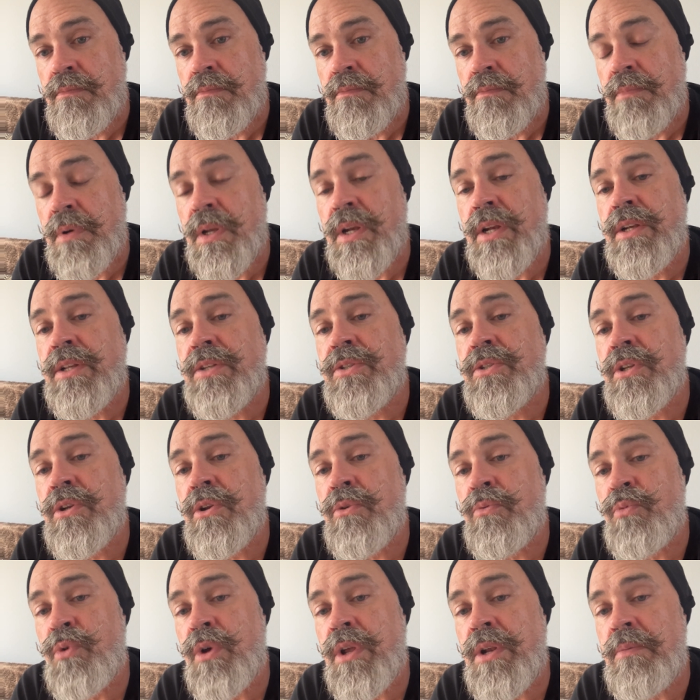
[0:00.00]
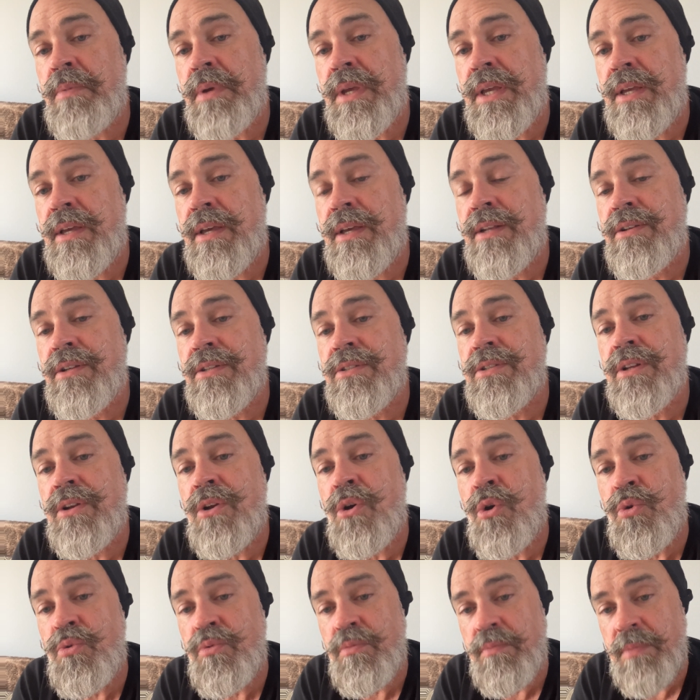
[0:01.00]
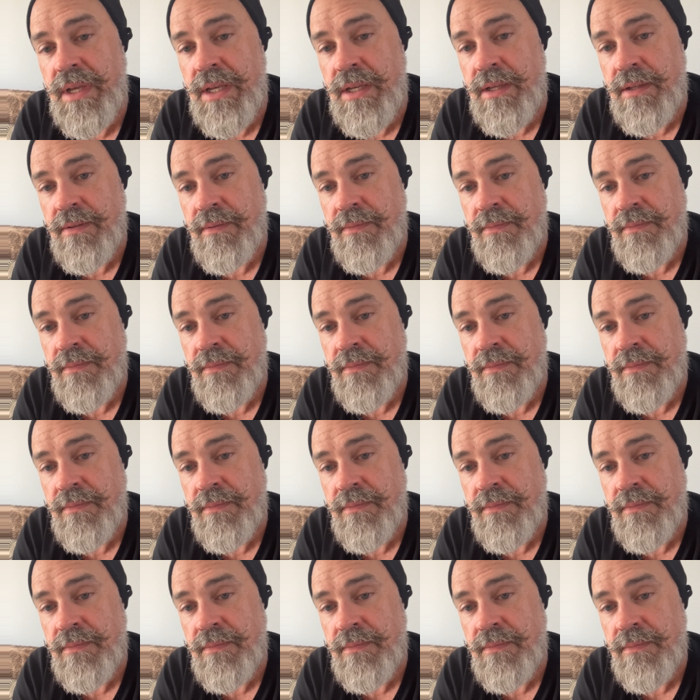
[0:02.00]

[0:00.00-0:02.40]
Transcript: But it doesn't run me, it doesn't own me,